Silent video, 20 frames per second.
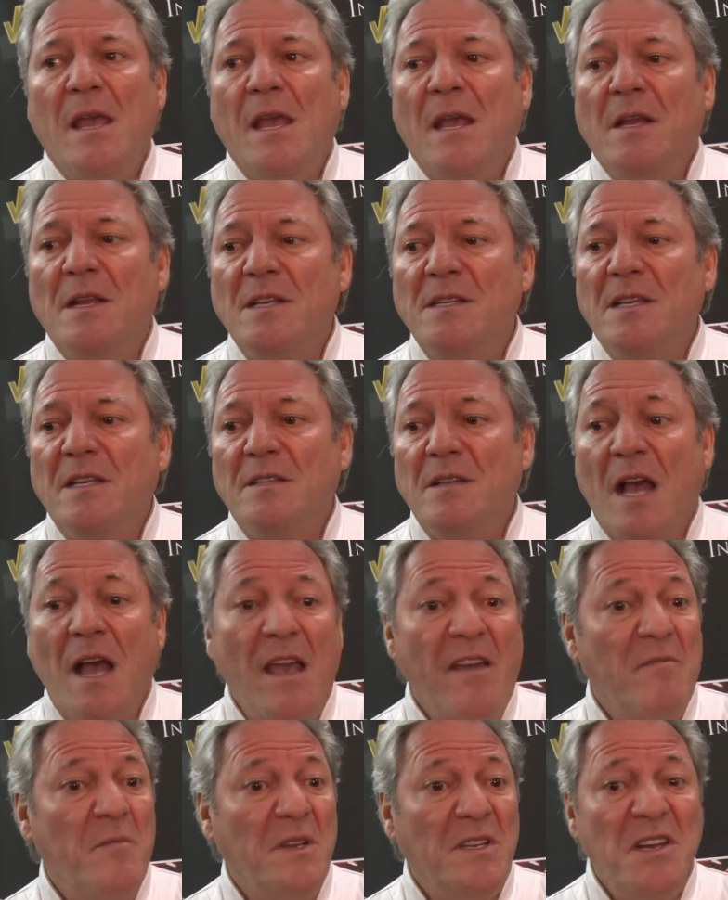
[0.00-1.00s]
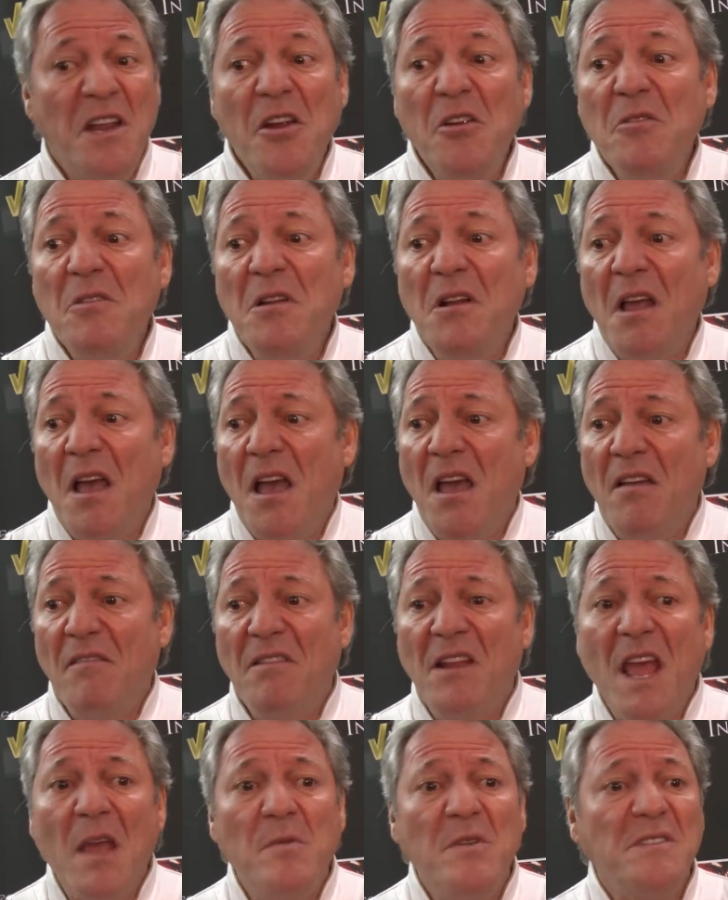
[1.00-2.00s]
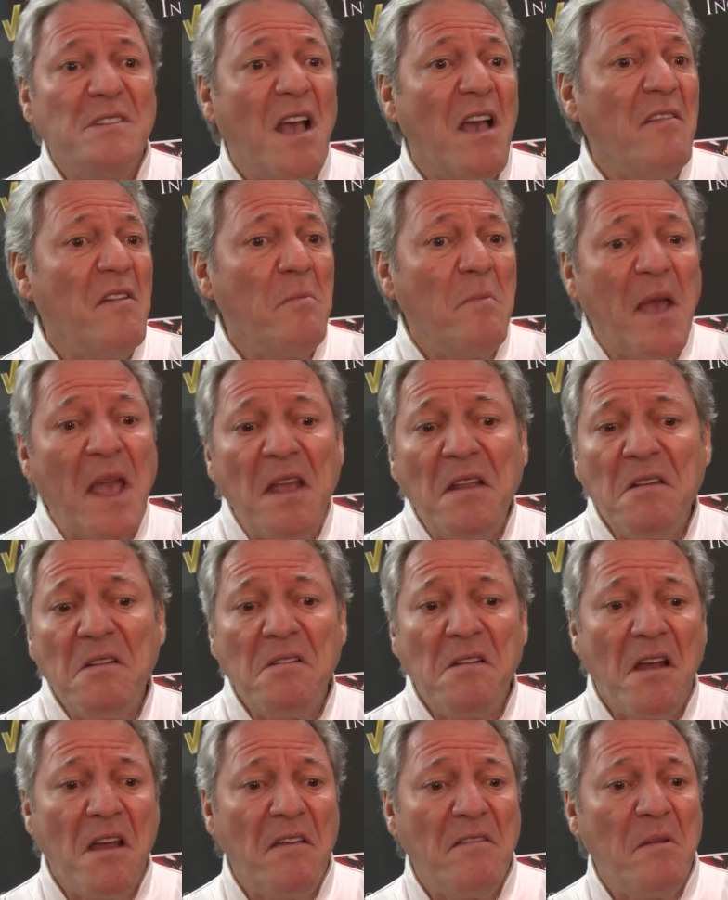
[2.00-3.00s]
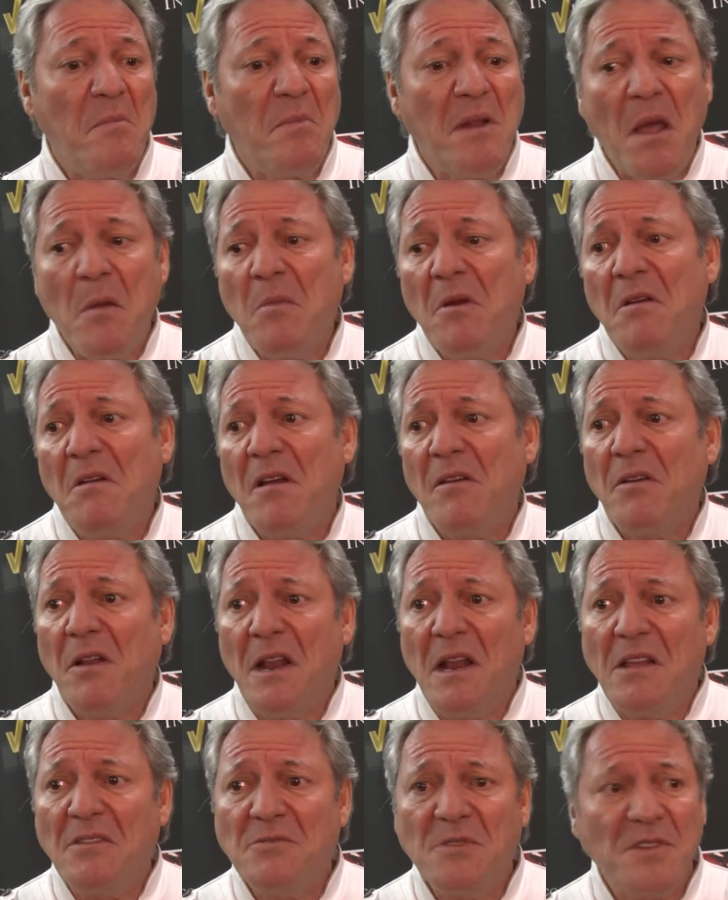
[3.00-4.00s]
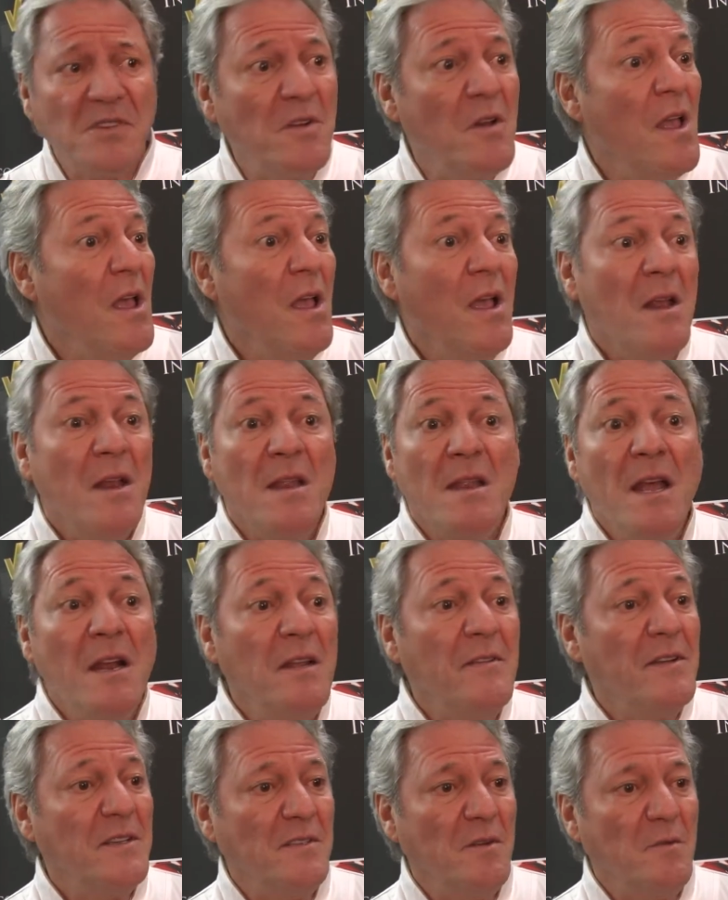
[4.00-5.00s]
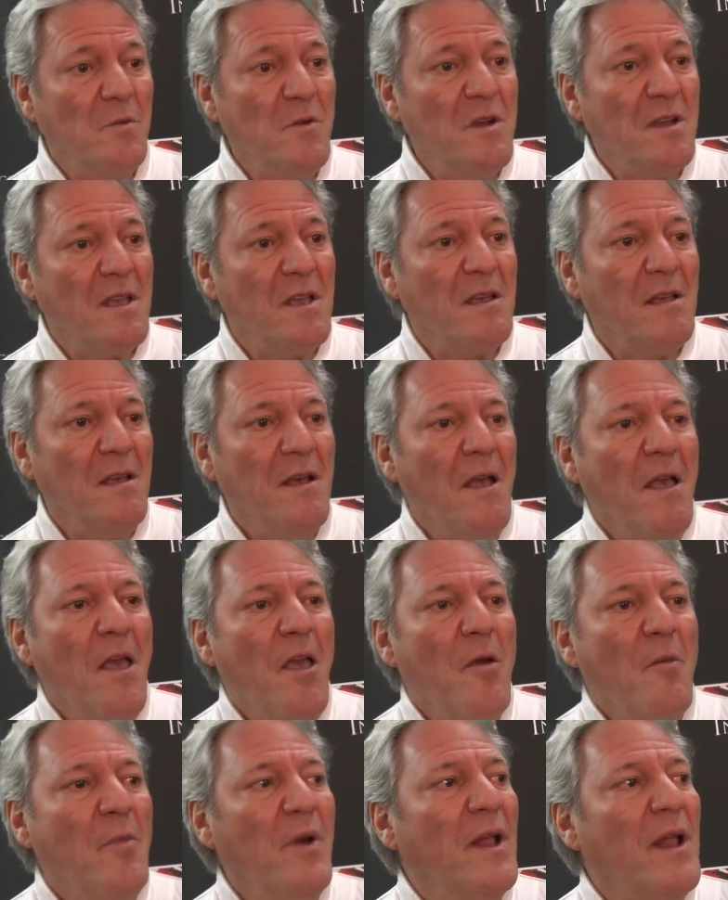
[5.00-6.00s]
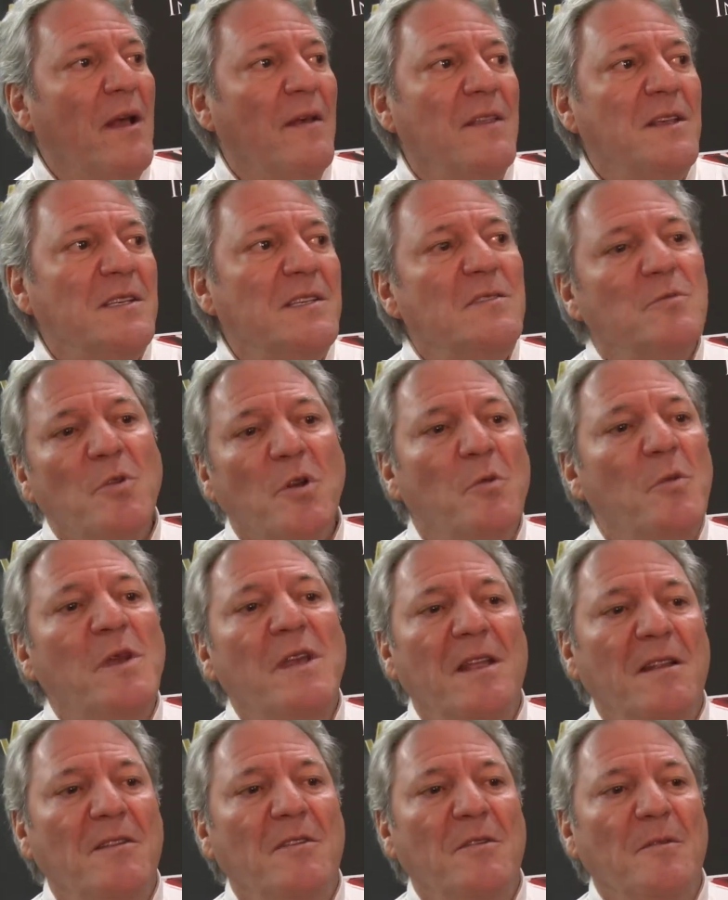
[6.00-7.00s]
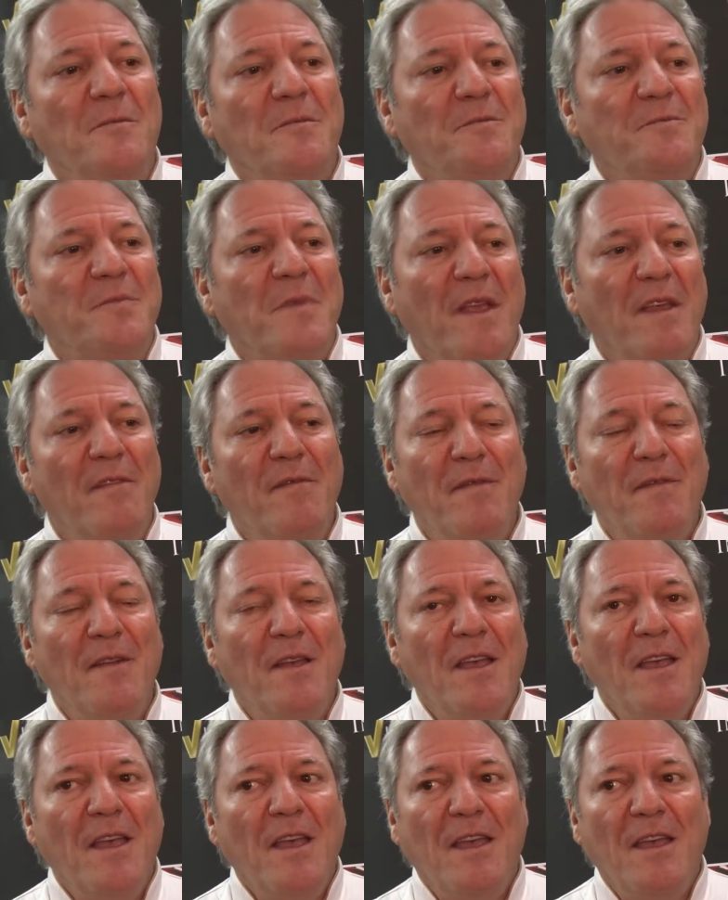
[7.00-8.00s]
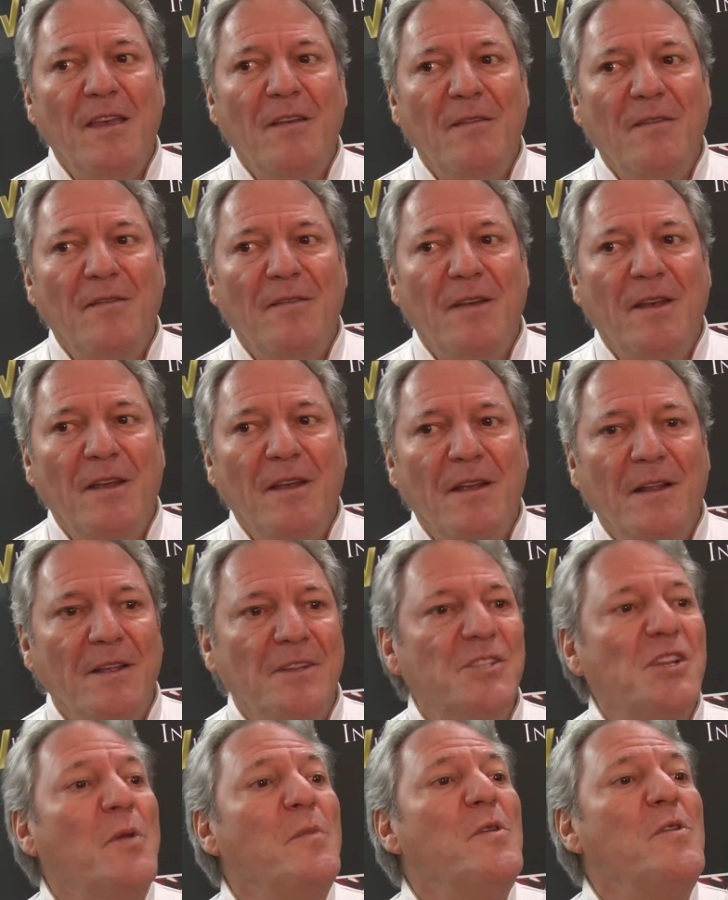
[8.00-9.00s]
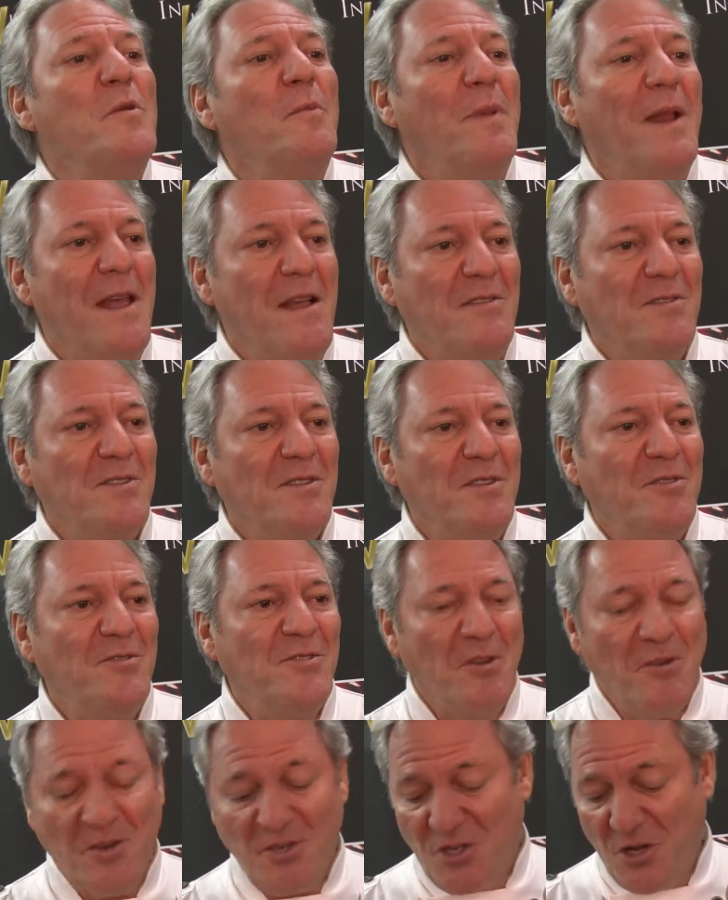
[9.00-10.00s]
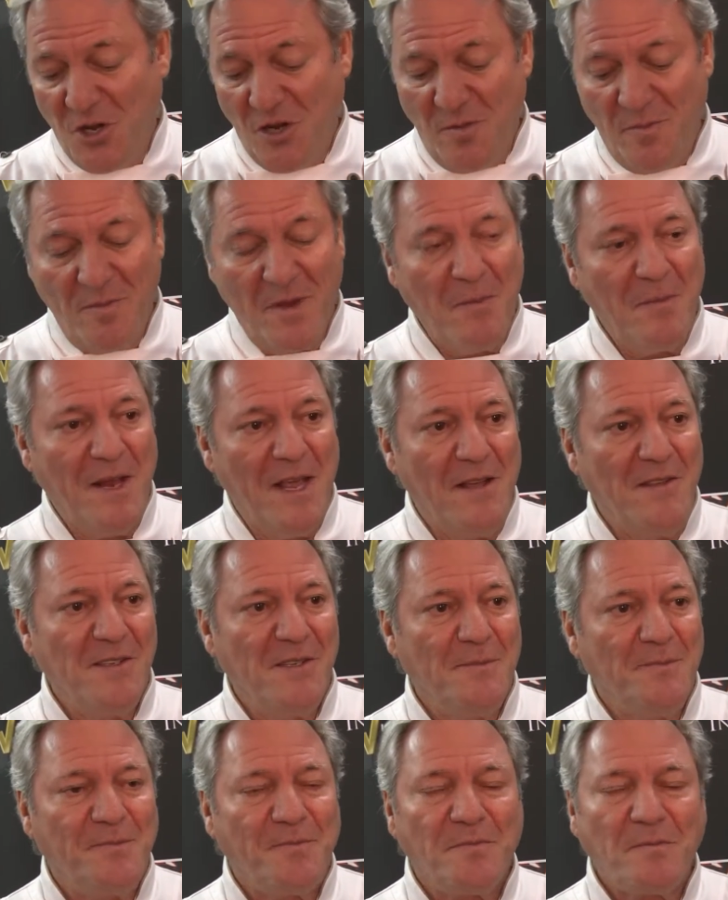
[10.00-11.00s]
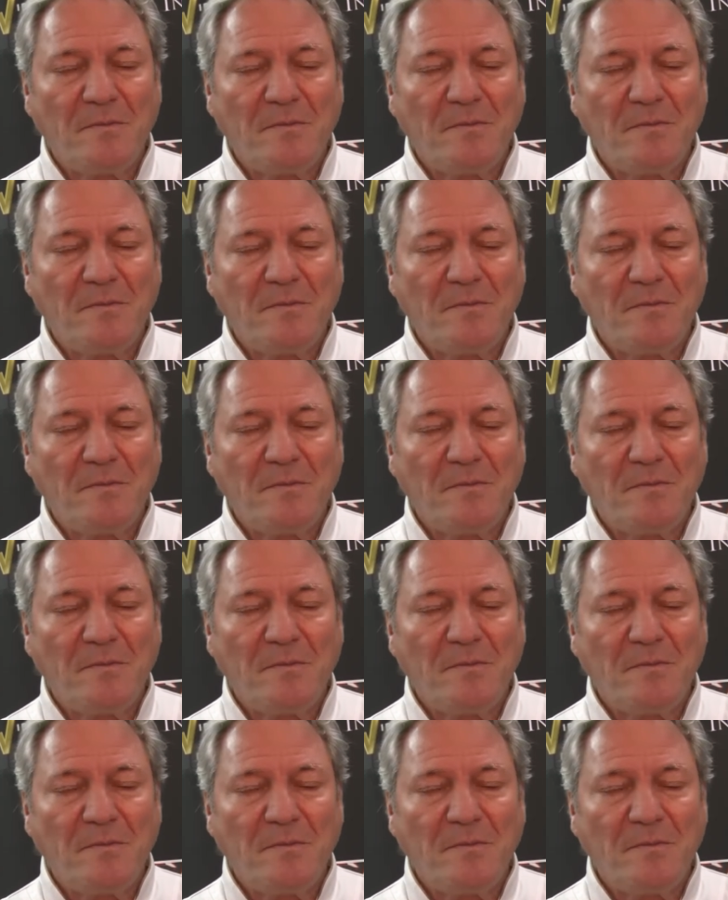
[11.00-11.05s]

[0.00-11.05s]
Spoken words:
And he says, "I have material, I have labors, I have a painter, I have a plumber, I've got an electrician. None of us are working. But this is what we can do. If show me your plans." And so I showed him my plans.